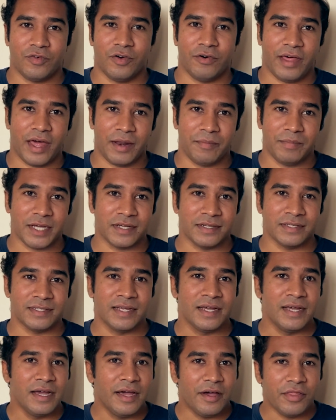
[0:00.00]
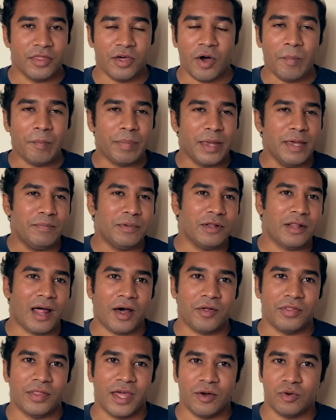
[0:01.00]
for that, because there are people
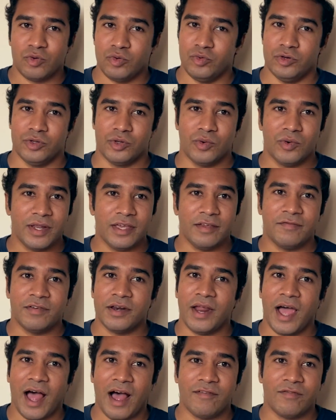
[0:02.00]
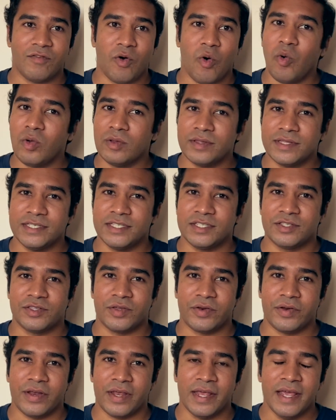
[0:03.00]
out there who don't even have all these
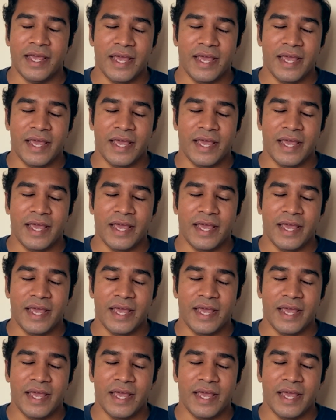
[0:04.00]
3